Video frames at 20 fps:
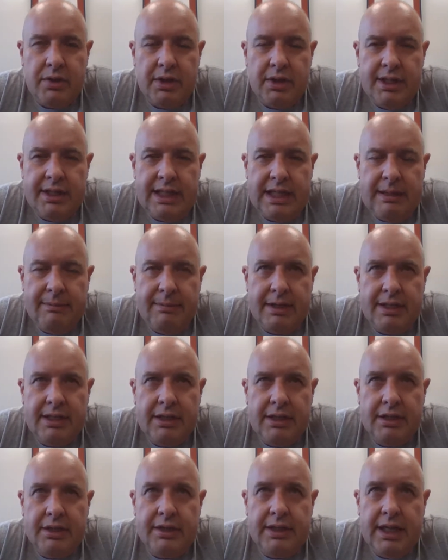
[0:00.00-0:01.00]
So let's think about
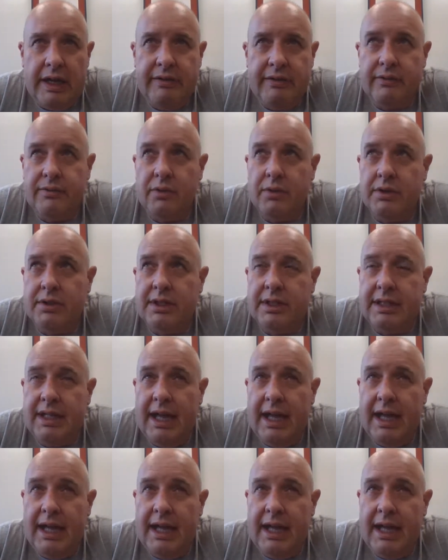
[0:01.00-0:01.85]
something you're thankful for today.